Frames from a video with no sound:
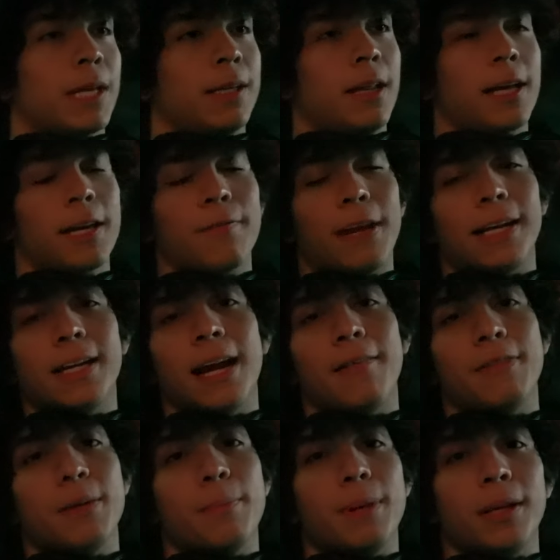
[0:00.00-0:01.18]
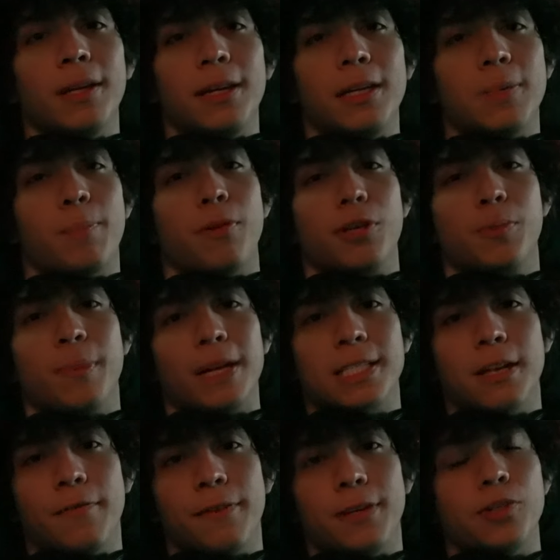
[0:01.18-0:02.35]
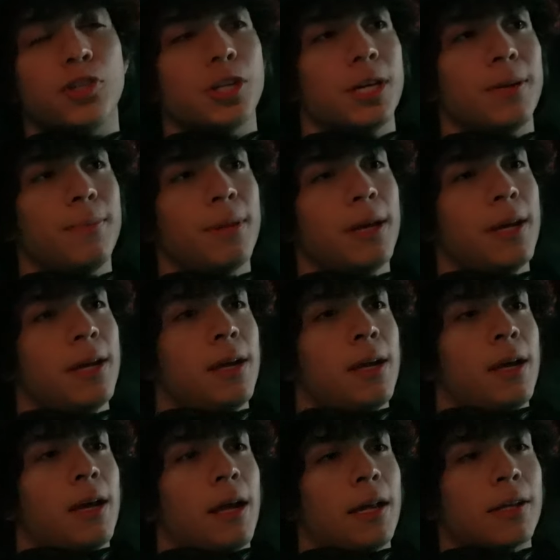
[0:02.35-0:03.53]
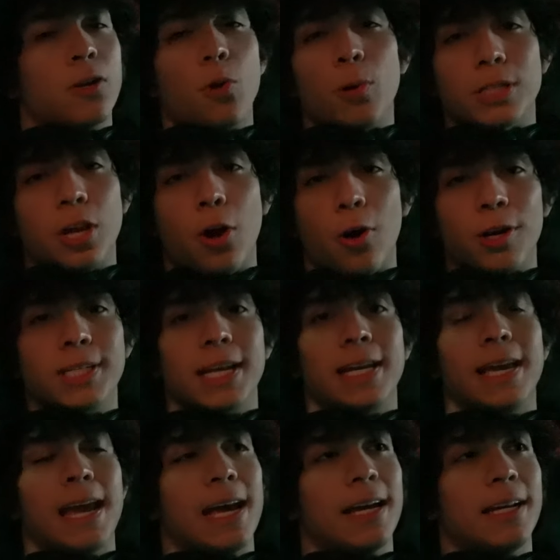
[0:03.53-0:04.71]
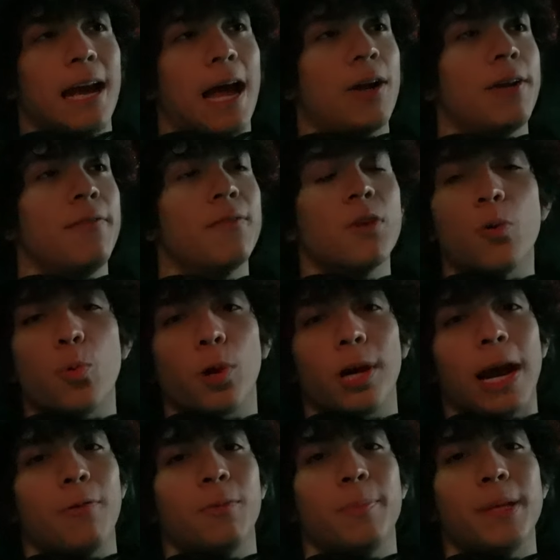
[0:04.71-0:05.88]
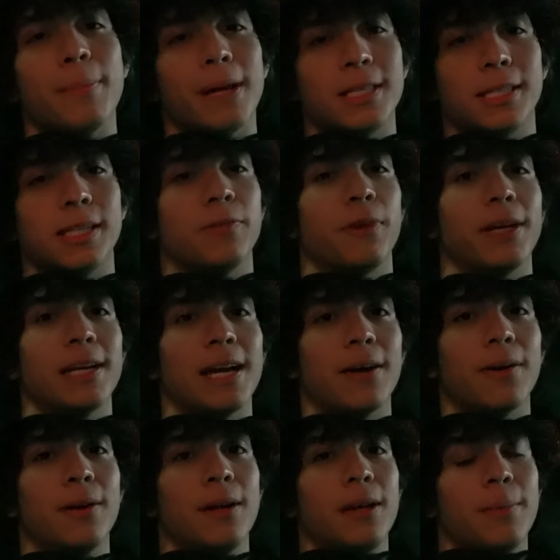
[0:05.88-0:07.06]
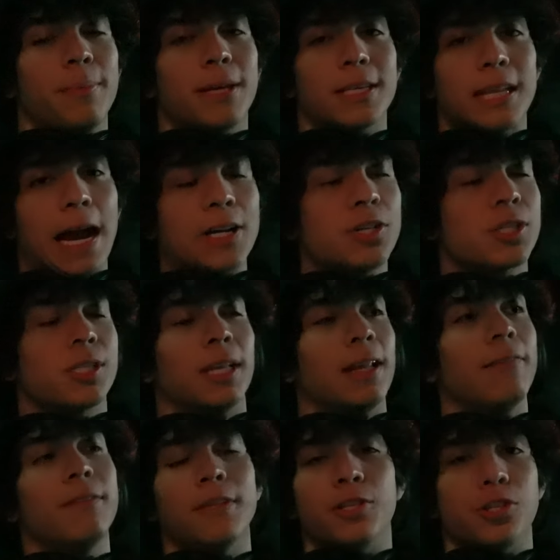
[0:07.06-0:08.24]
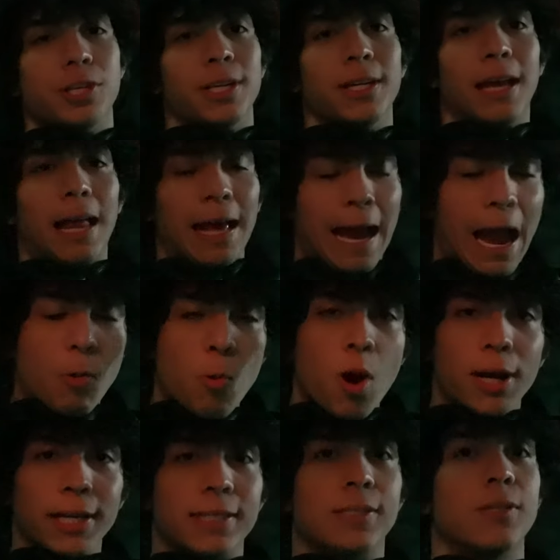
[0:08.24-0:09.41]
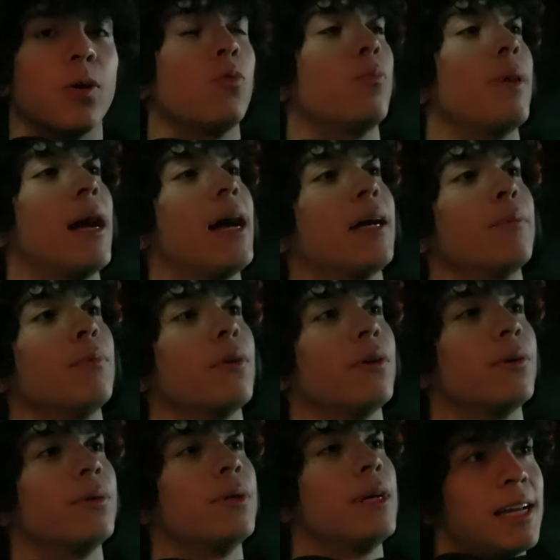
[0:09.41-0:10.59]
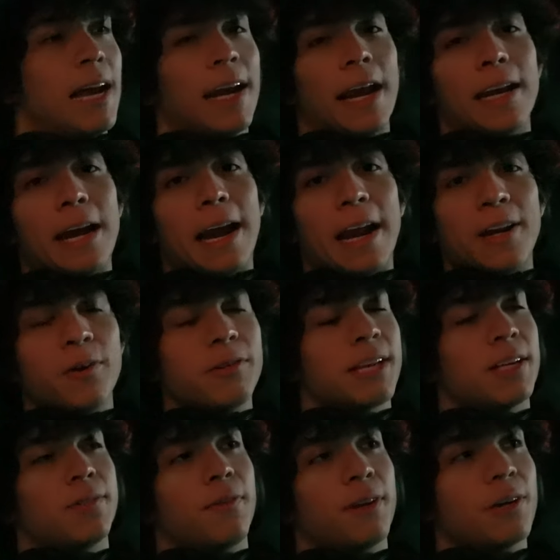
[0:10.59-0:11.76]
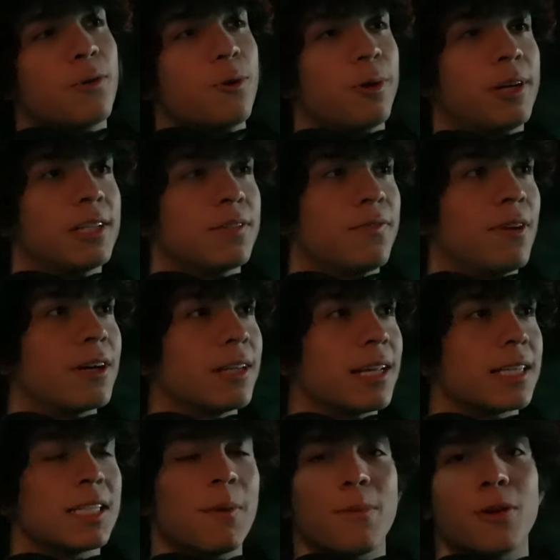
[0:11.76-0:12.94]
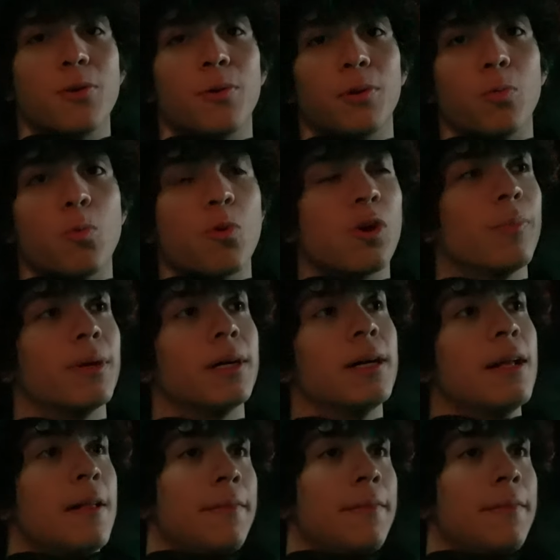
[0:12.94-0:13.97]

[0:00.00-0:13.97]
Like if I didn't have the ability to push myself in a gym and go as hard as I can, I don't even know where I would be mentally right now because I just love this shit. I I want it so bad, bro. And I and I know it sounds fucking corny as fuck, like someone going to war, but